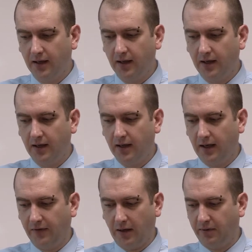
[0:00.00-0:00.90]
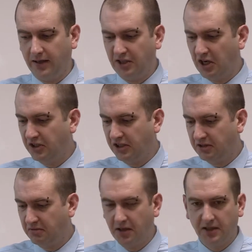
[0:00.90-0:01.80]
If that pre-charge
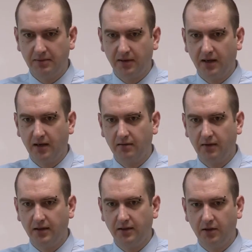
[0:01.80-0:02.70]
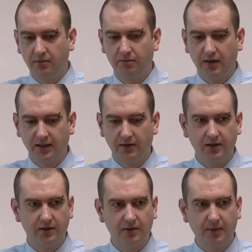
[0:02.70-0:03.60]
is 30 bar and your pressure on
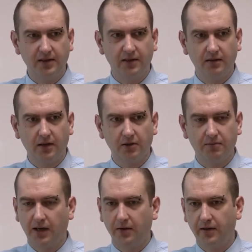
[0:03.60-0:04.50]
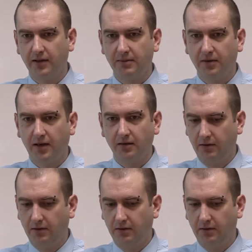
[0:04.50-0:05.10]
your suspension goes below 30 bar,